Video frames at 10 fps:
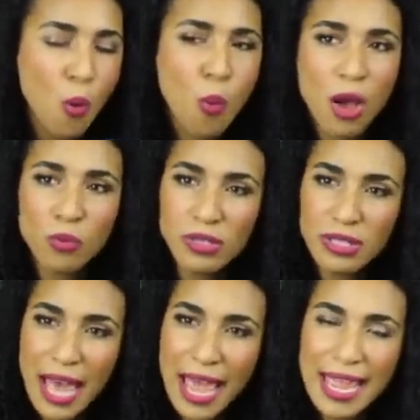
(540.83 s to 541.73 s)
What I will
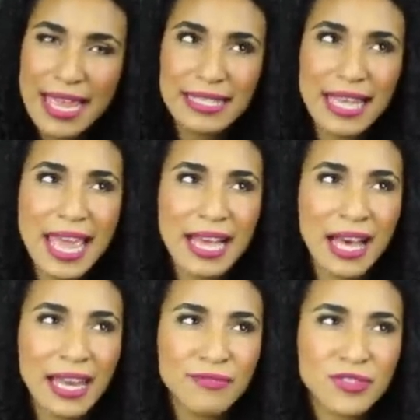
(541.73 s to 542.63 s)
say is that it
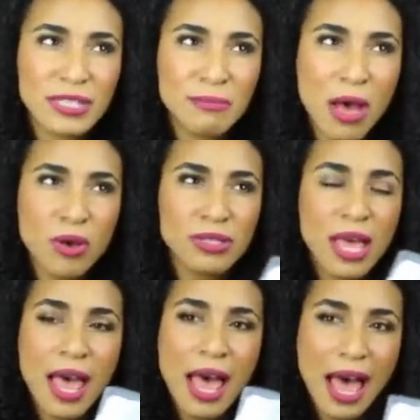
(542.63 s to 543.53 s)
kind of smells
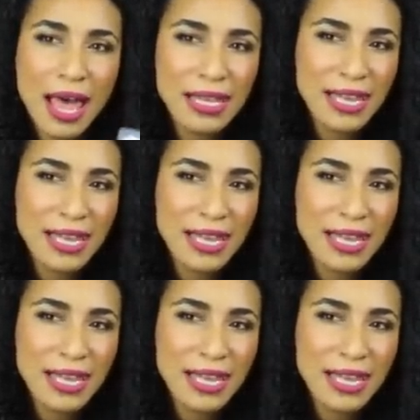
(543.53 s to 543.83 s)
a